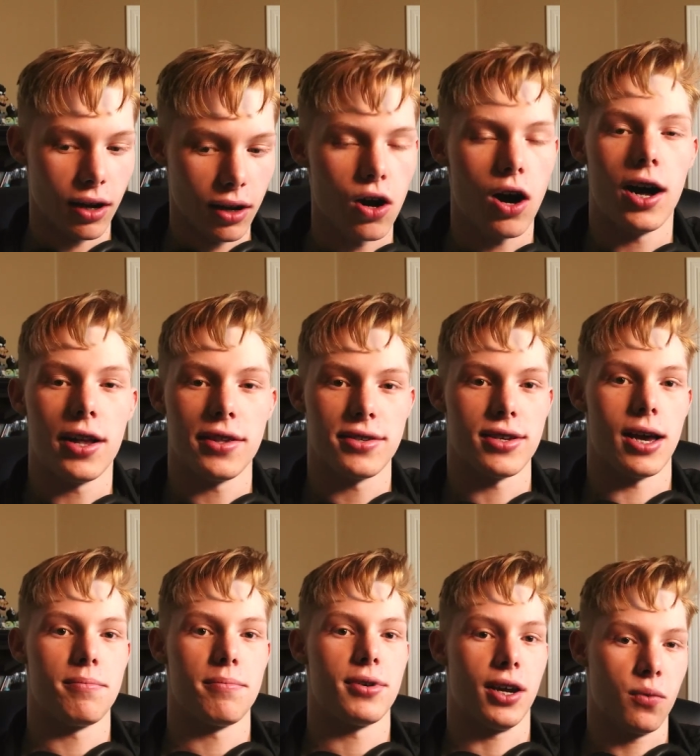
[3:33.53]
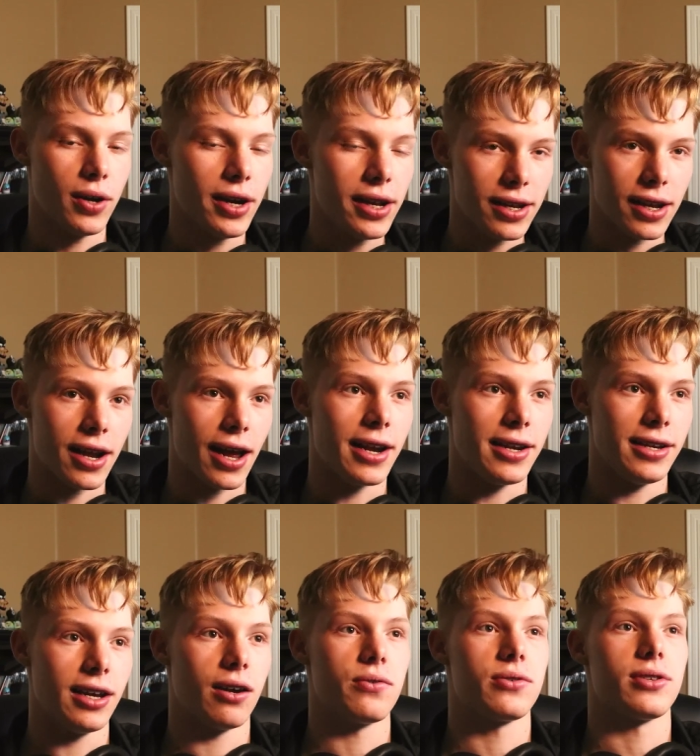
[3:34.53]
concept. I created an
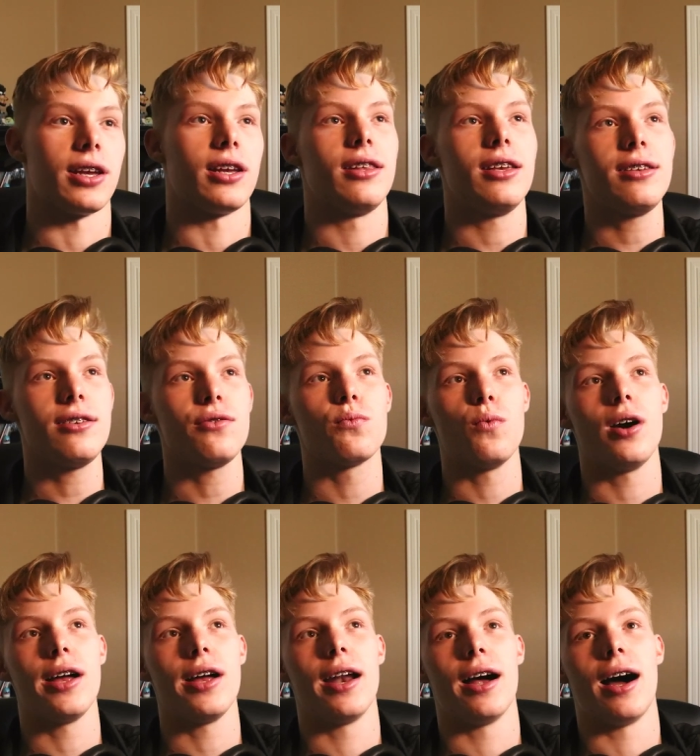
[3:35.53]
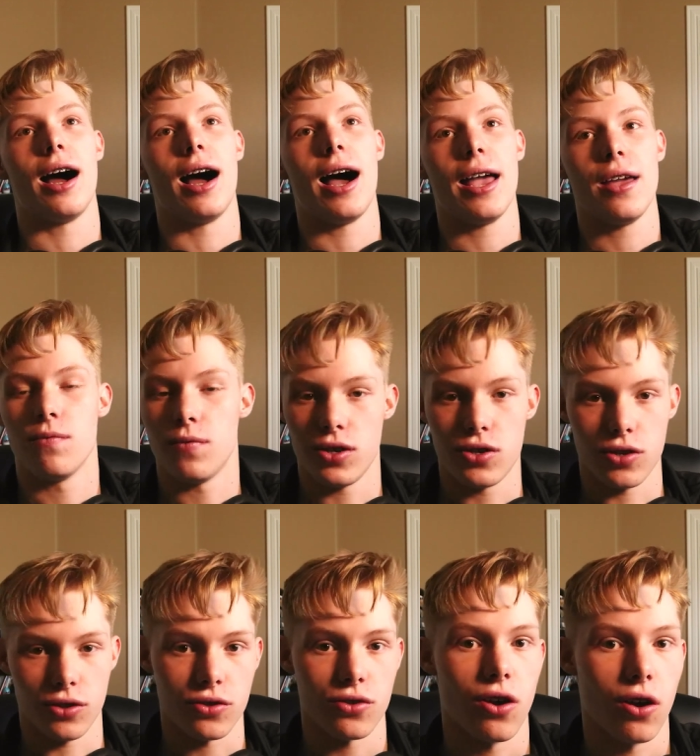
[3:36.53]
idea. I was like, this is what I
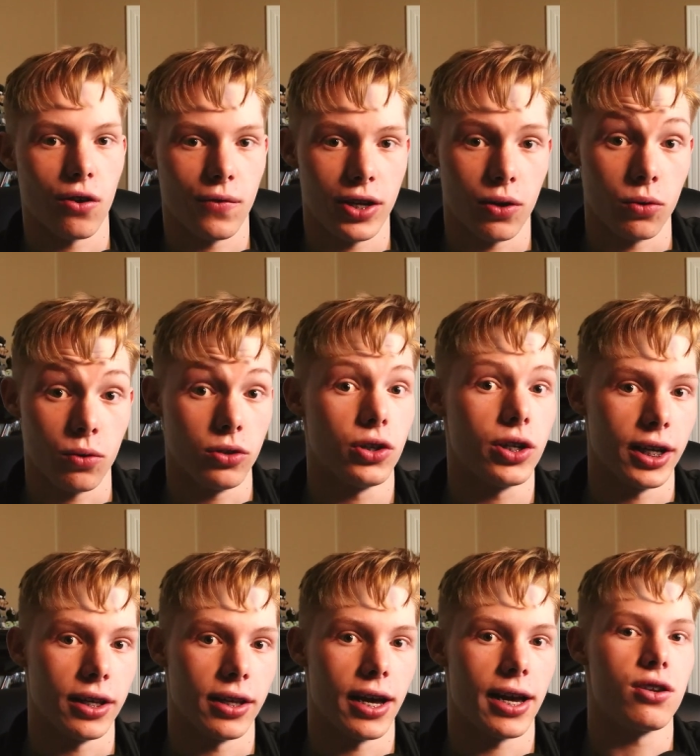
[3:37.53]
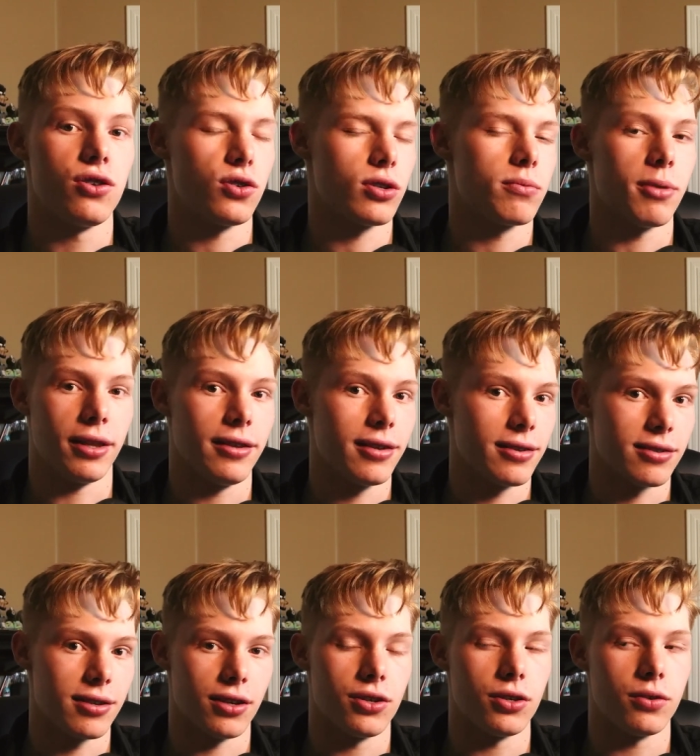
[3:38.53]
envision the song video looking like just by
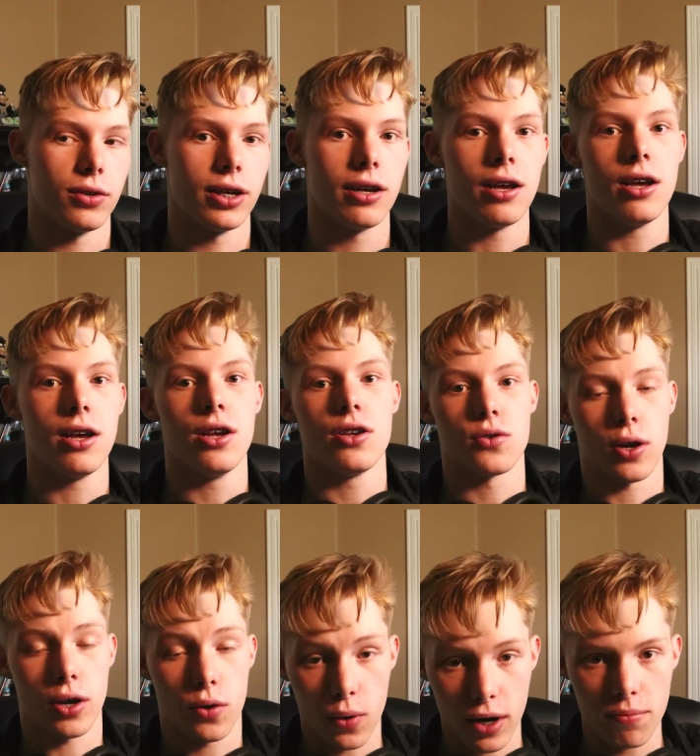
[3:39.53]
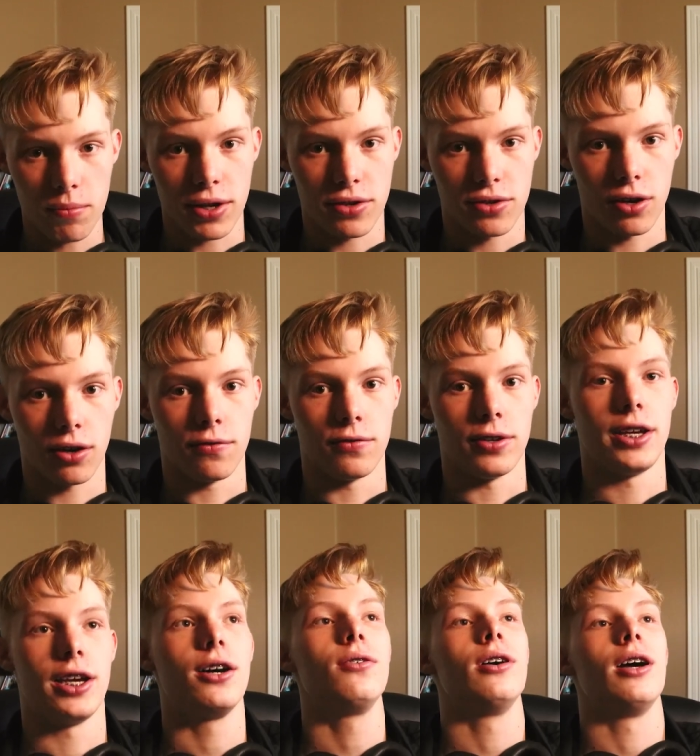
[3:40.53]
listening to it. So I created my song
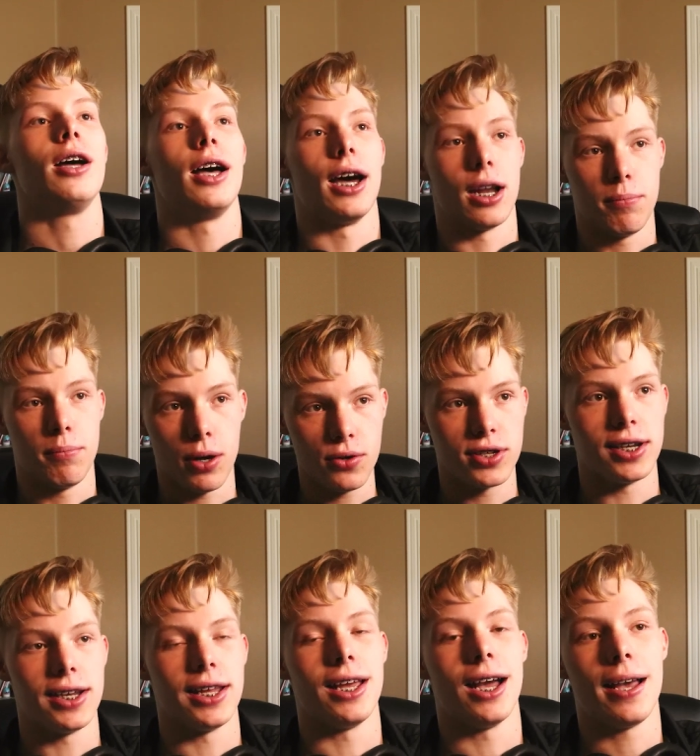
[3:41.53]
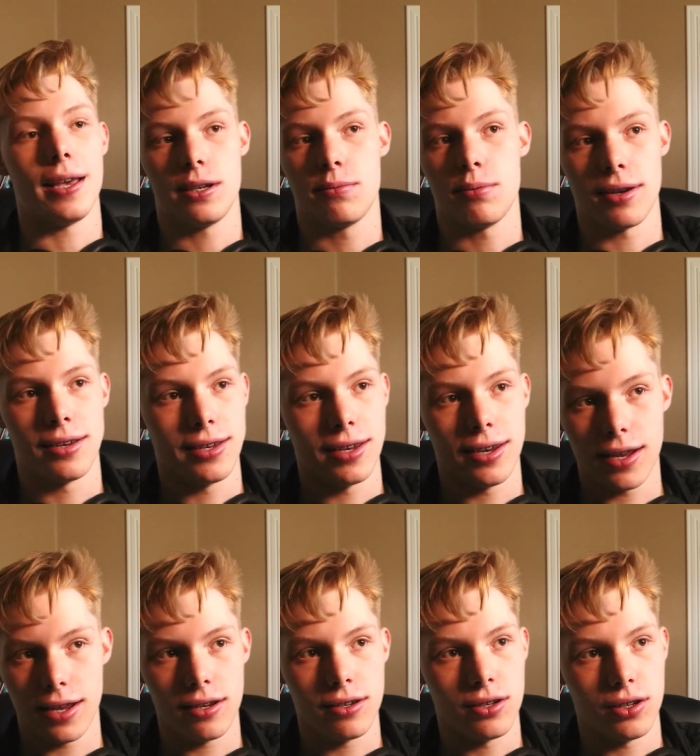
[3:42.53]
video and I posted it. I expected
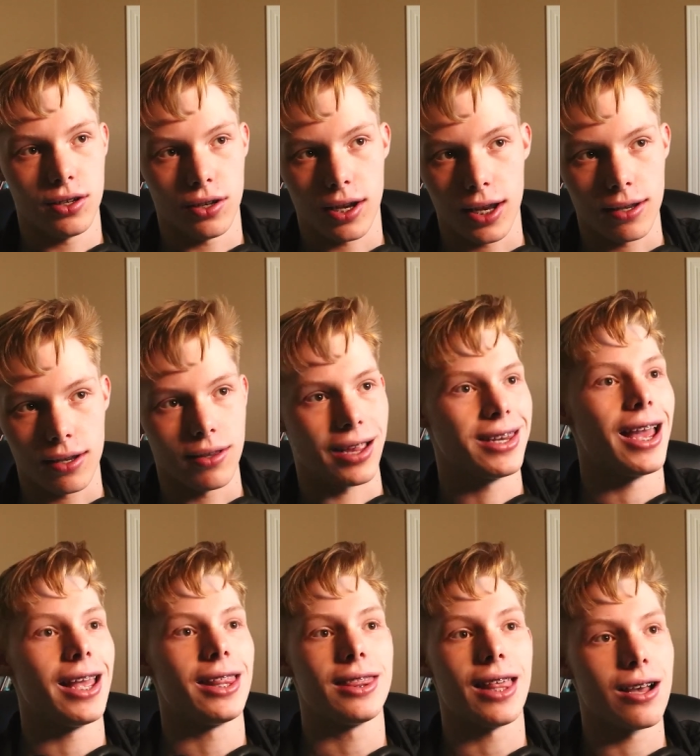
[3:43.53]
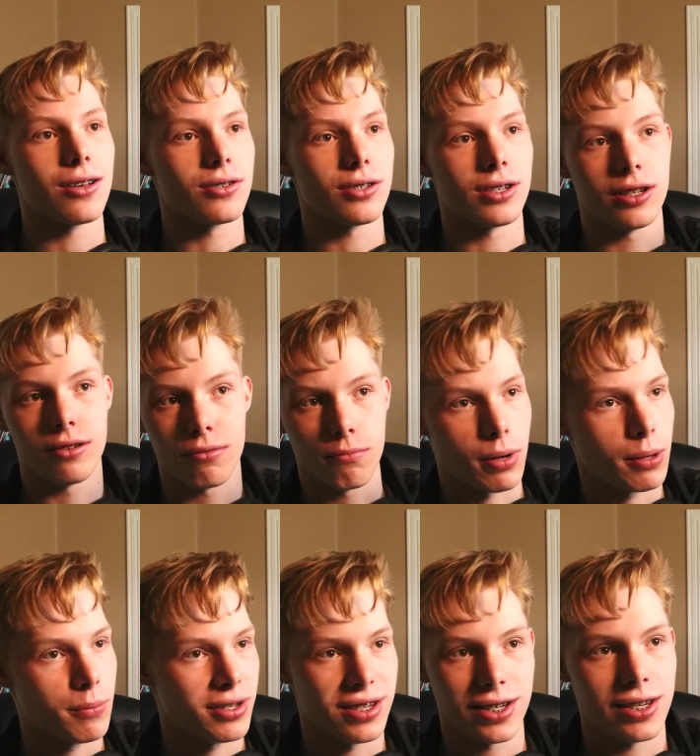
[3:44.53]
it to hit like 10,000,
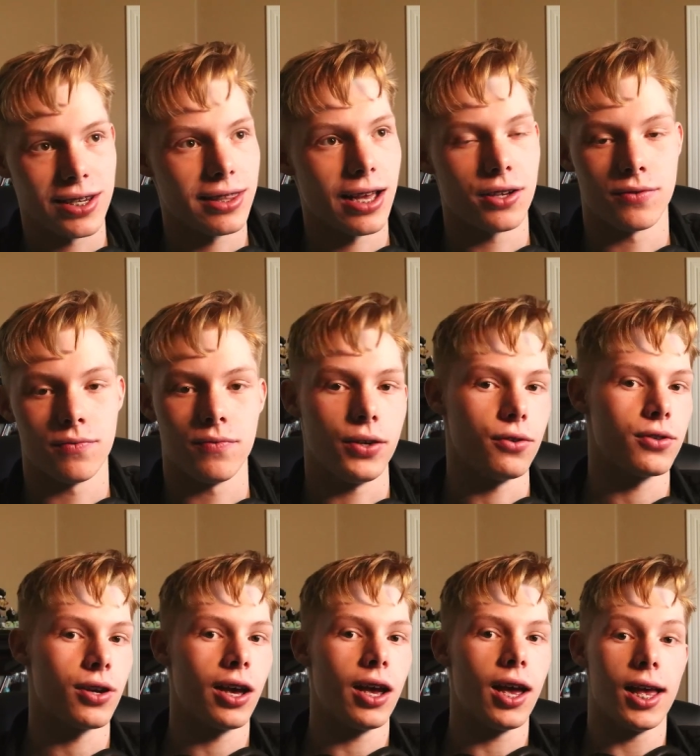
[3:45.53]
maybe 60,000 views.